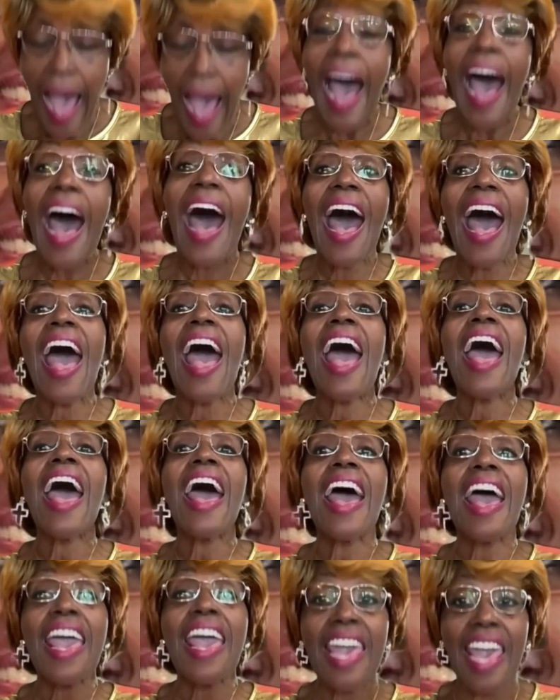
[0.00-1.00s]

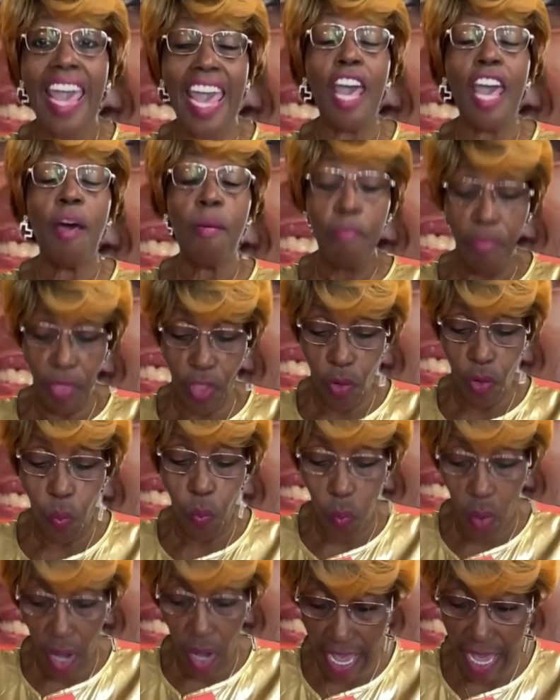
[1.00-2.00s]
I am the
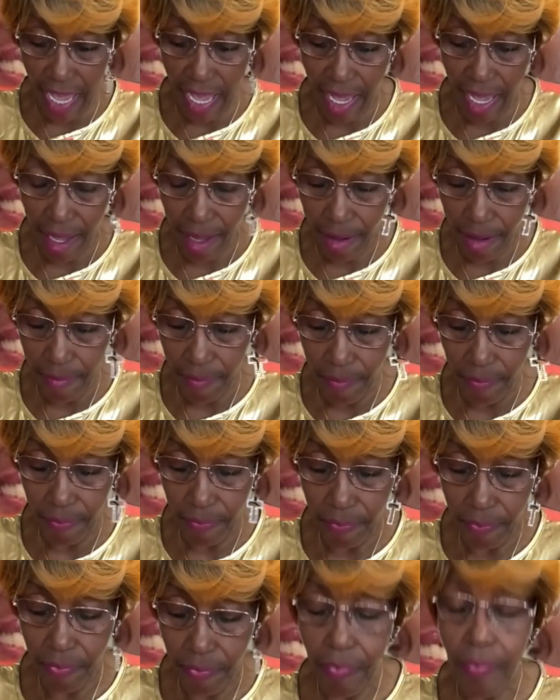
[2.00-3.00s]
way,
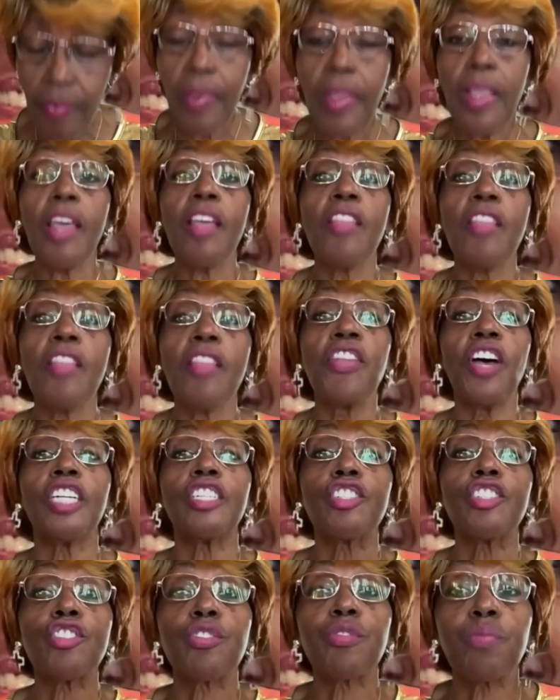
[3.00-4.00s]
the
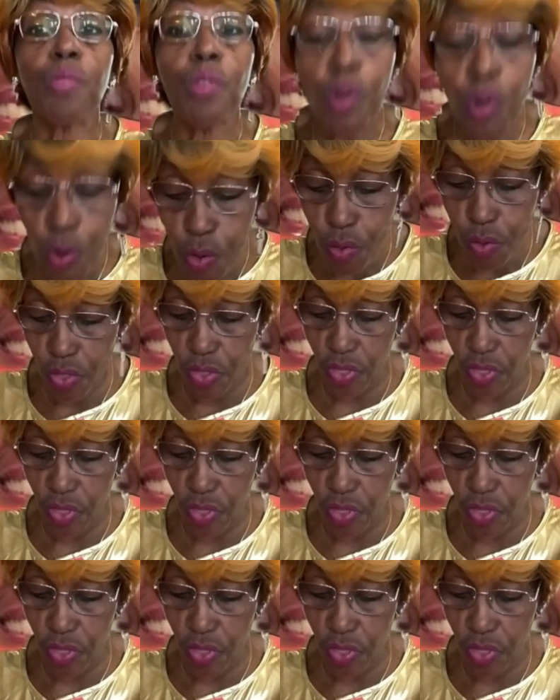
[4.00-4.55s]
truth,